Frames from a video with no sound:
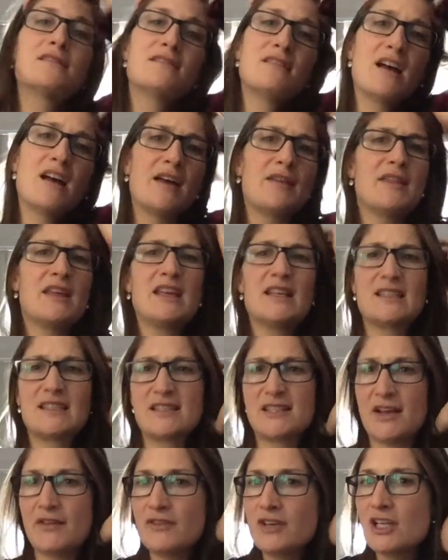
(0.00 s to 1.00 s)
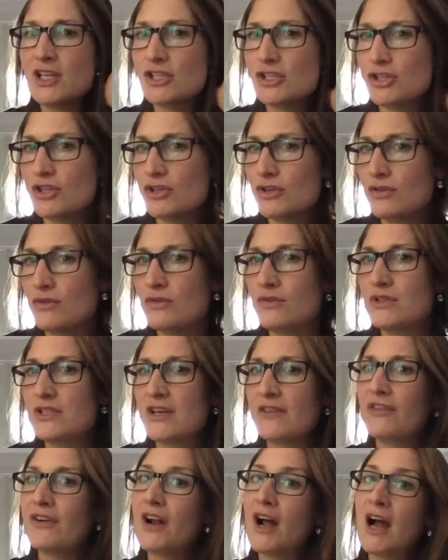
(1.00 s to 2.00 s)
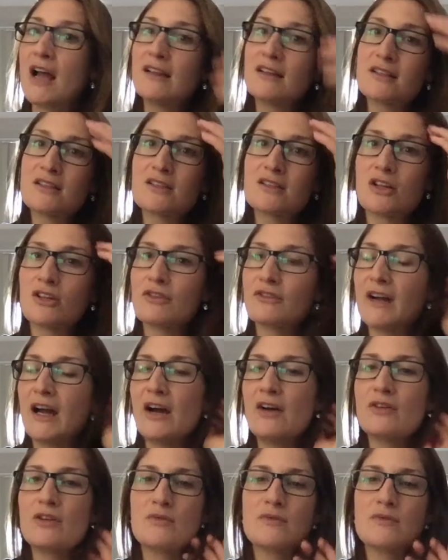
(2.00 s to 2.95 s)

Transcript: I think it's 72 different islands all around.